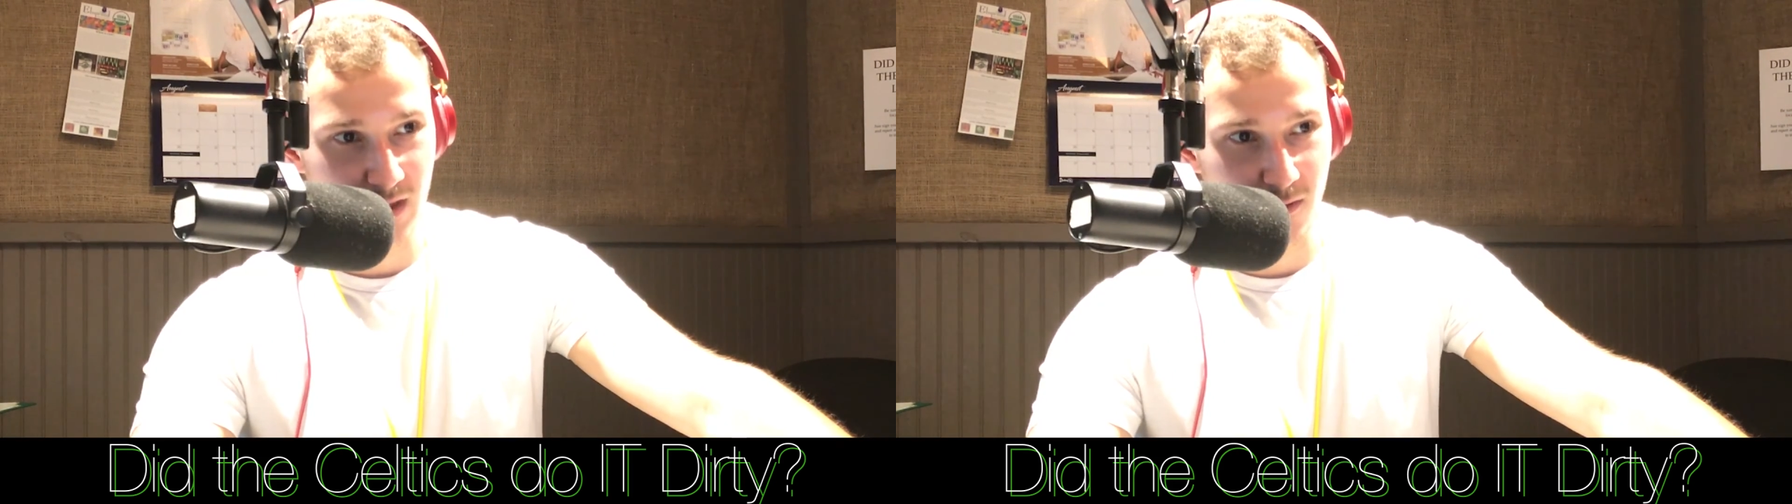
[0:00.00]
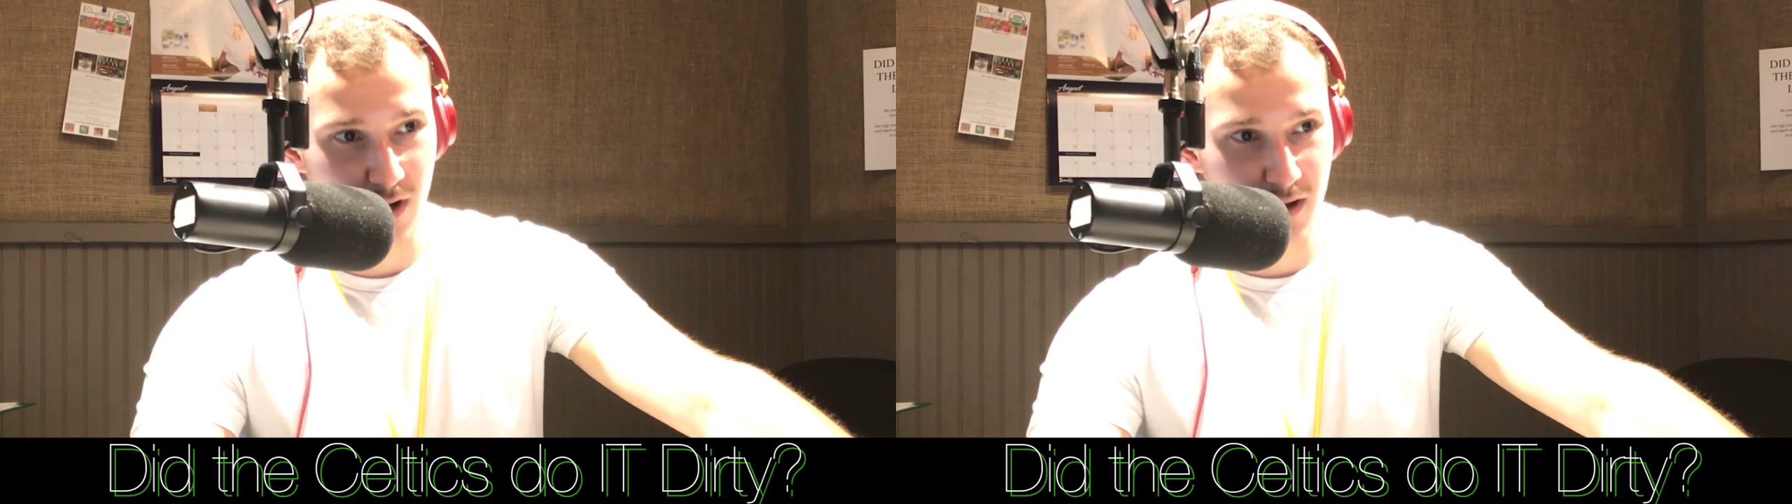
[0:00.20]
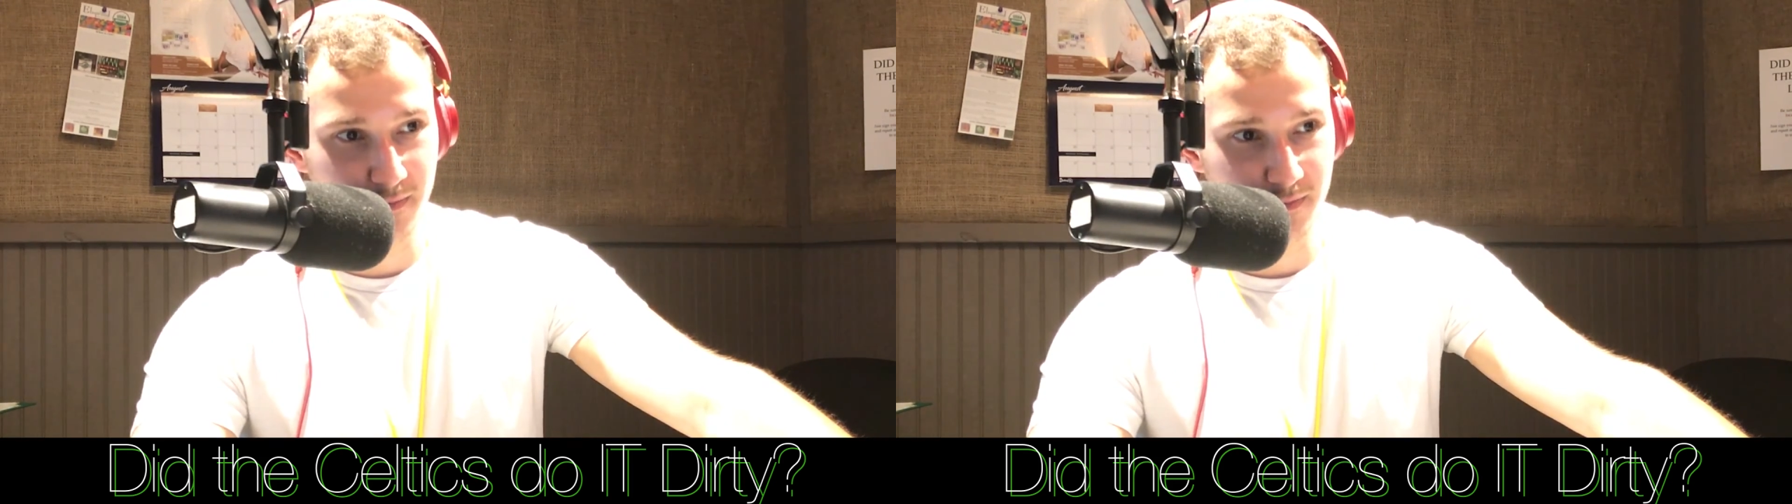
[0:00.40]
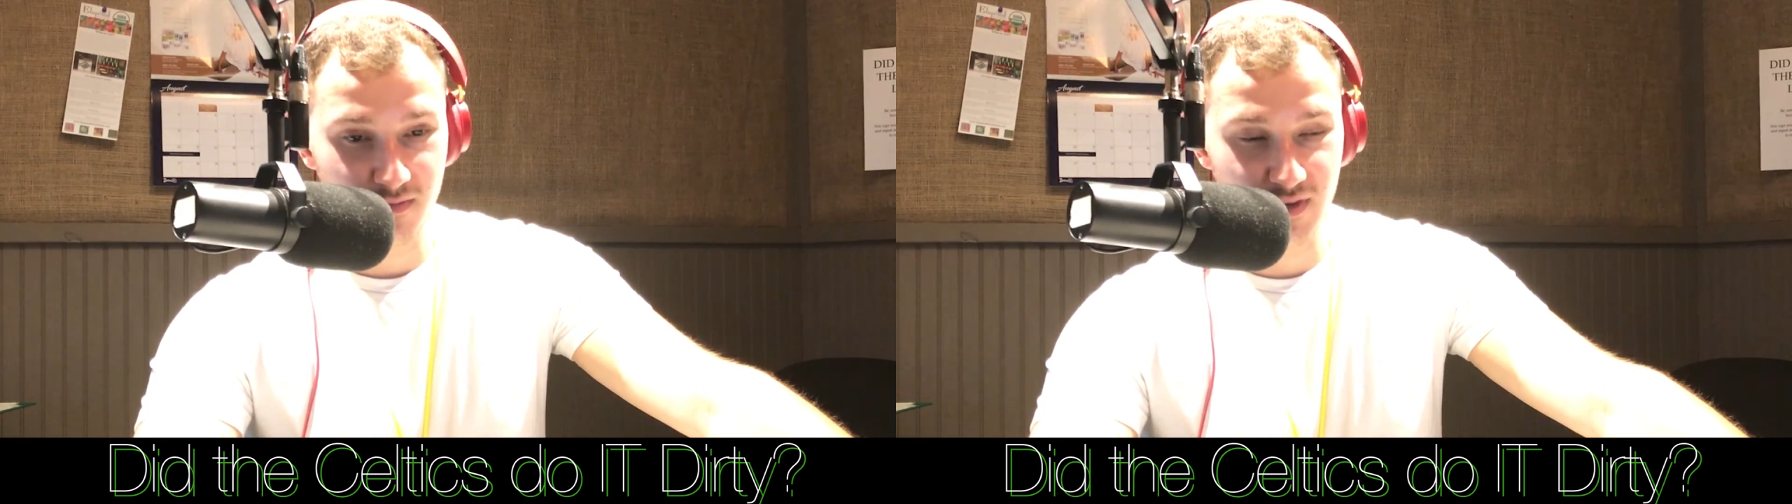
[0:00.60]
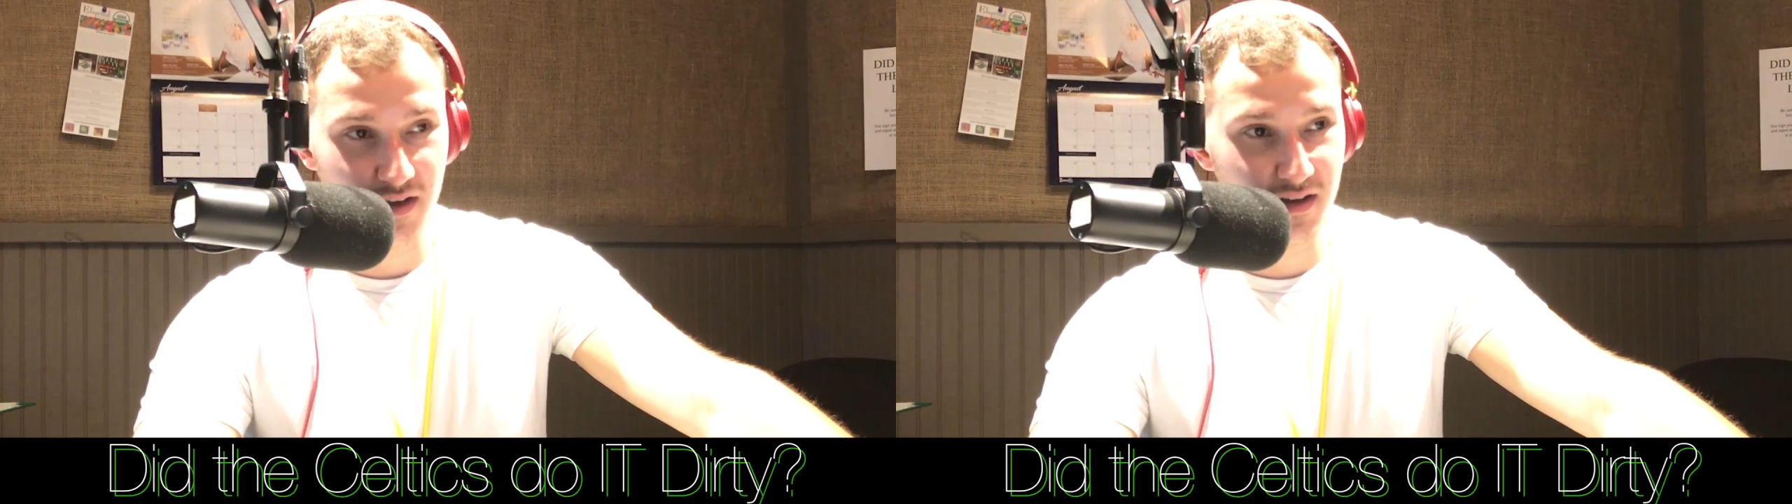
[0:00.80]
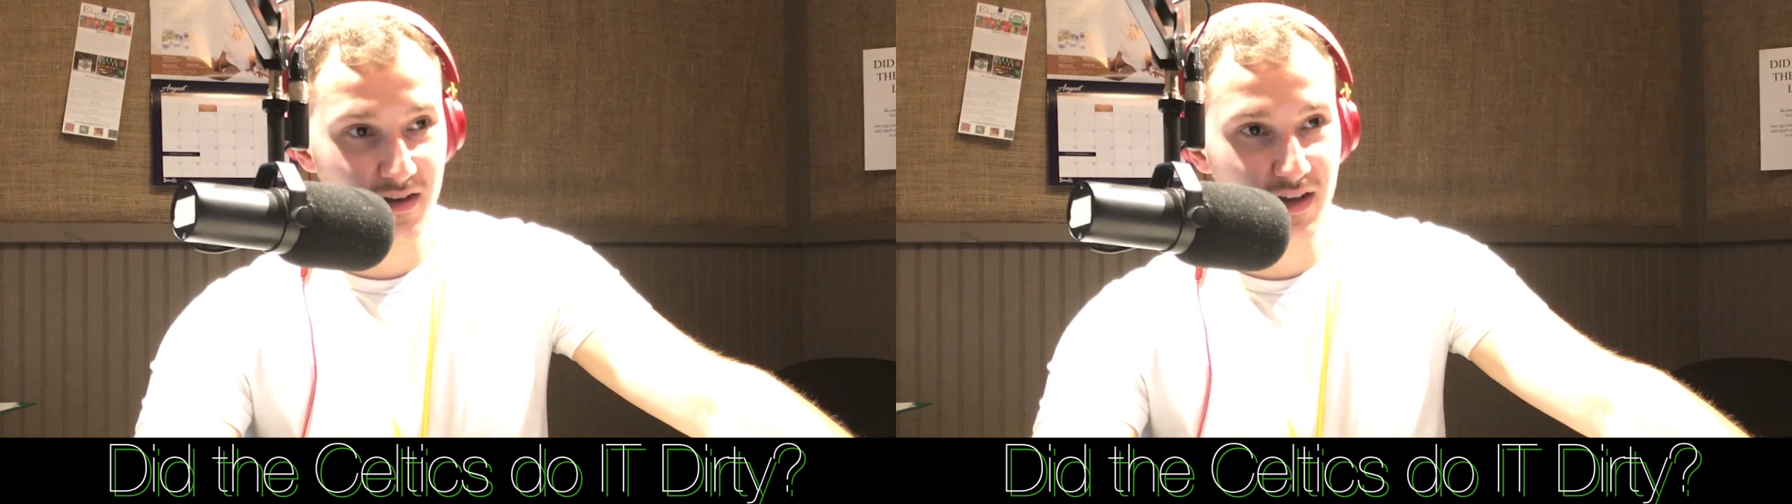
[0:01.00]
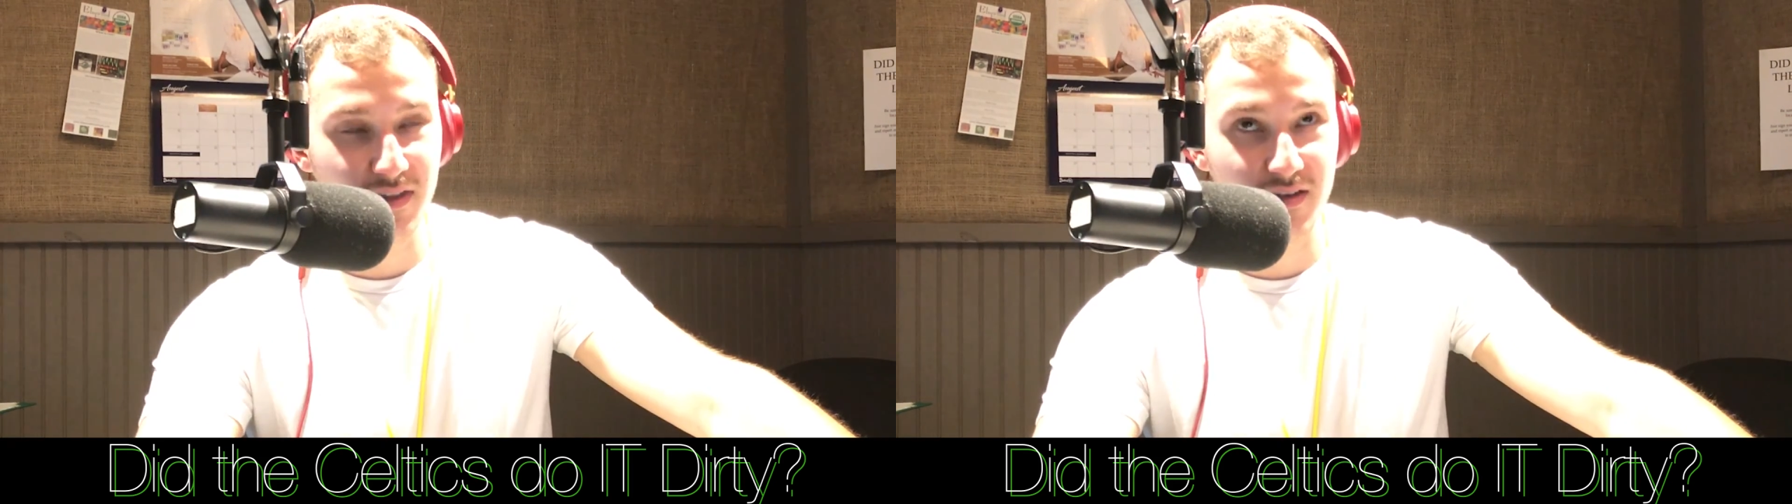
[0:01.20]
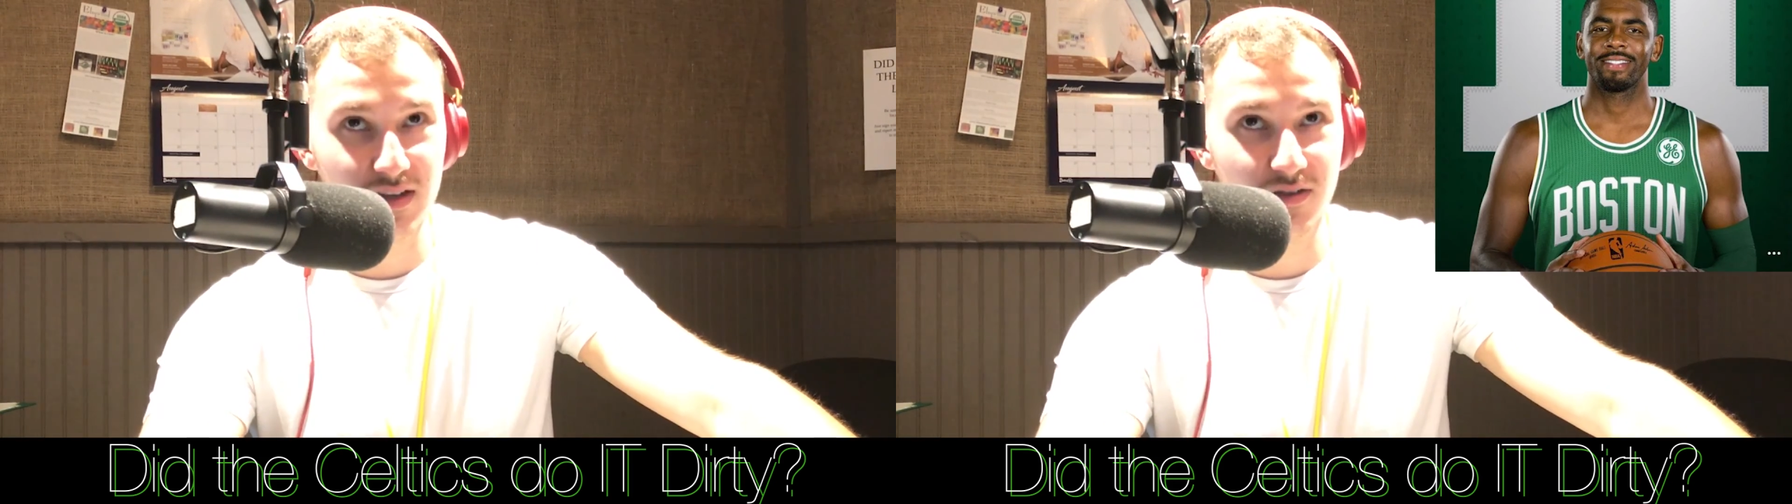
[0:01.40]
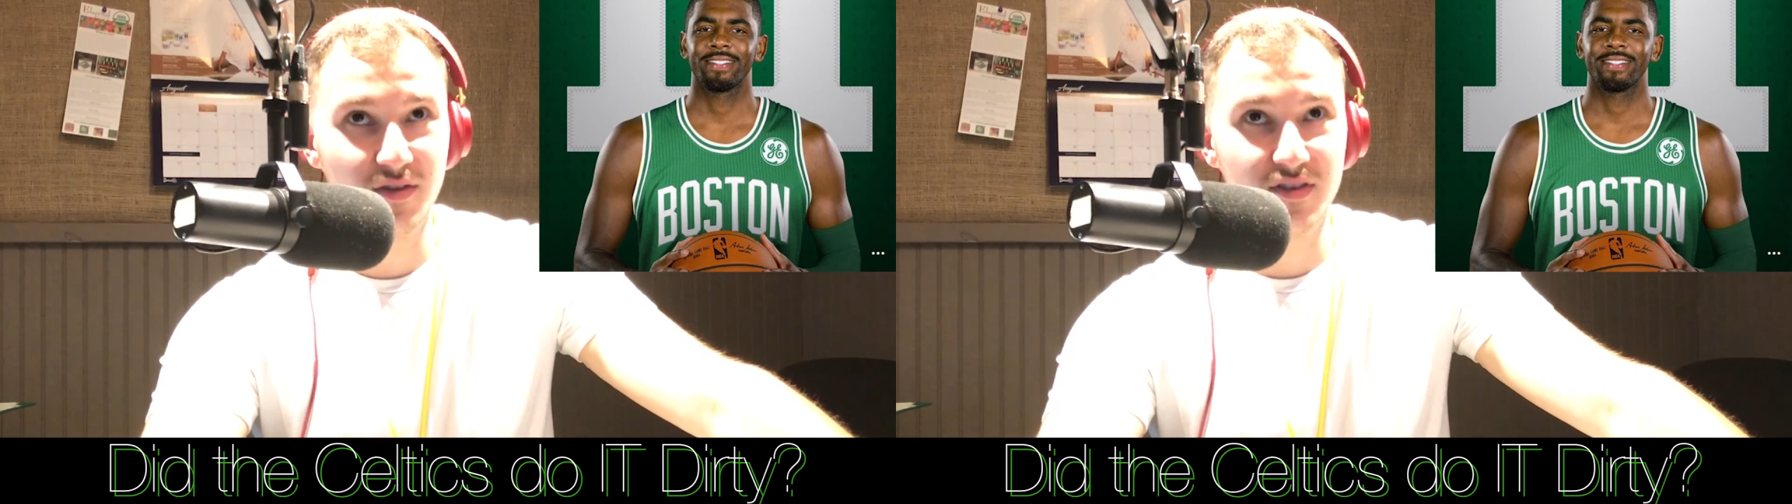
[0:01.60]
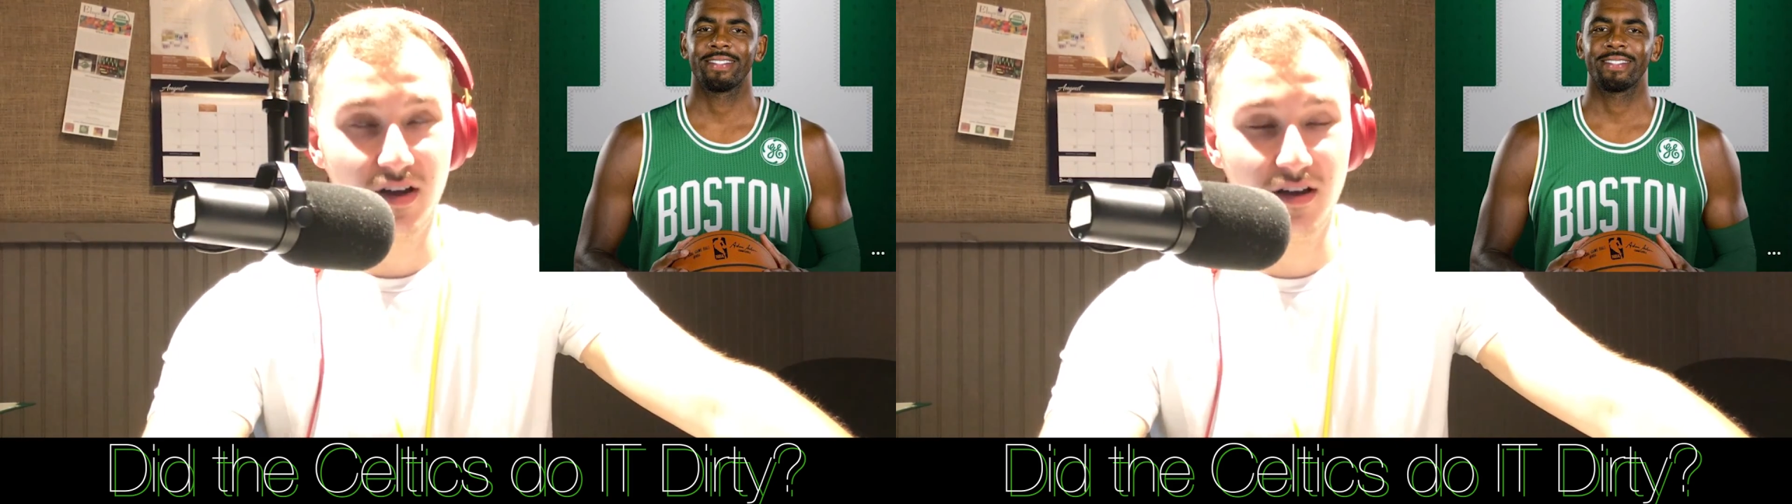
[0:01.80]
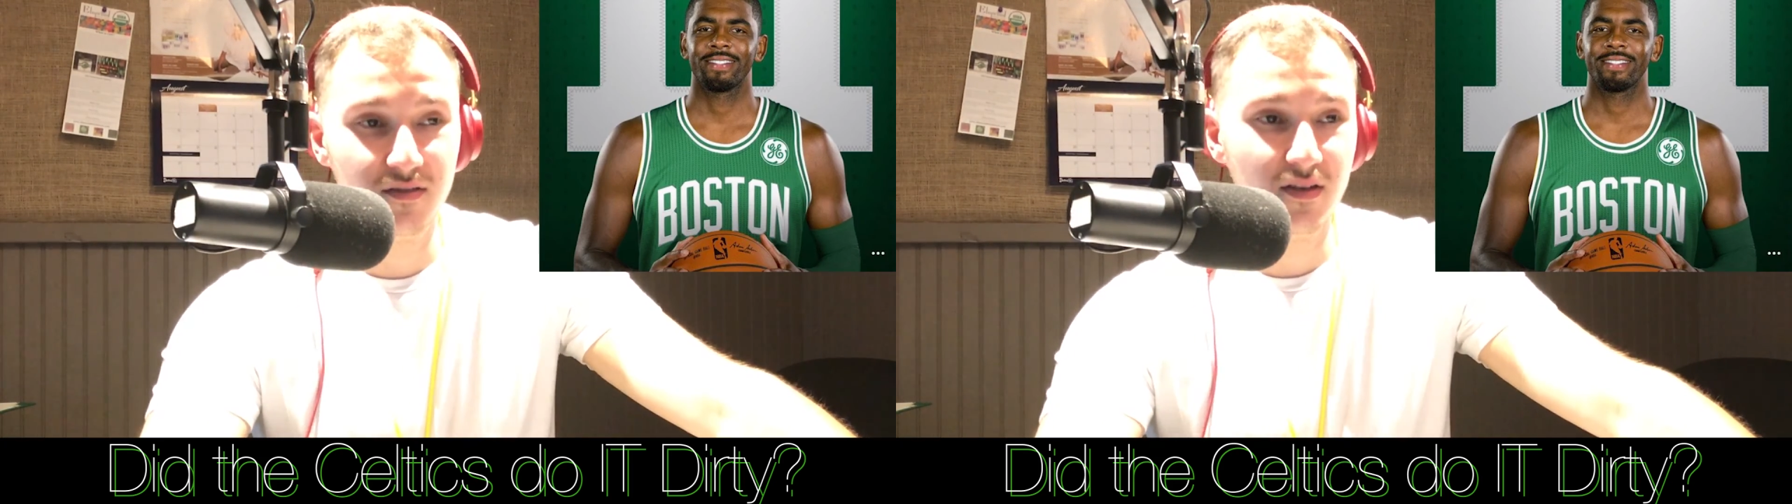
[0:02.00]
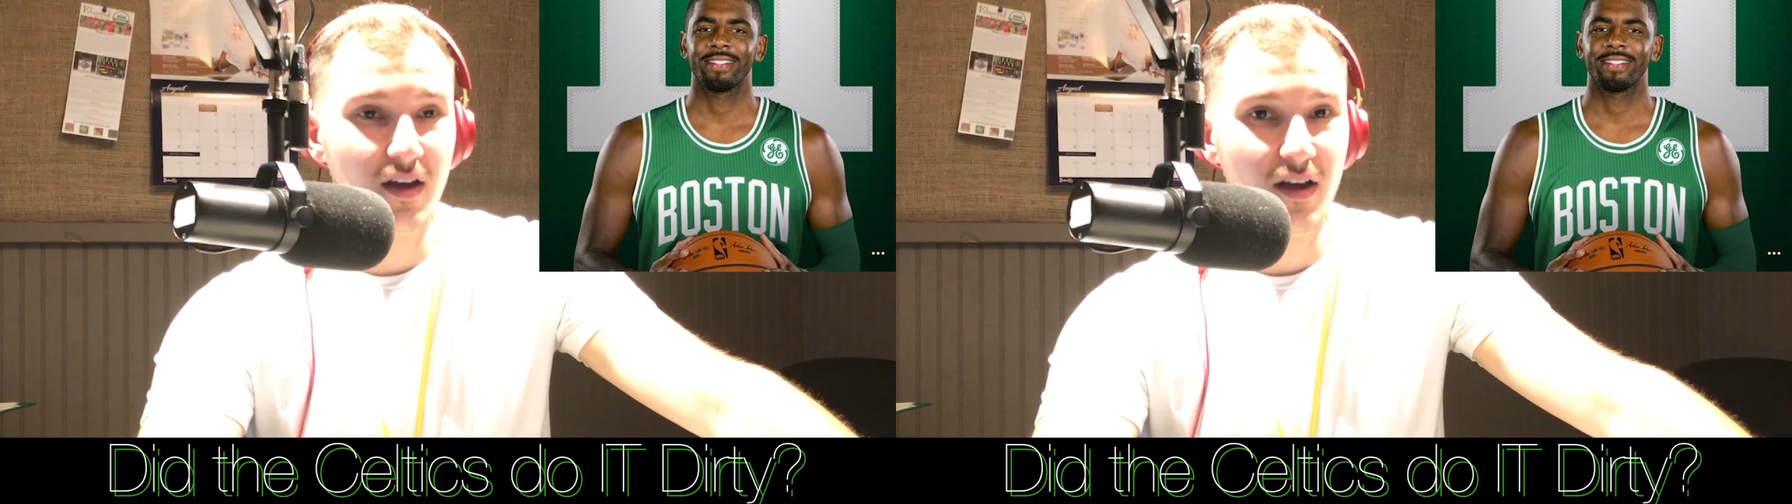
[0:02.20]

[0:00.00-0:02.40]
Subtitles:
Well, at the end of the day, the deal is done.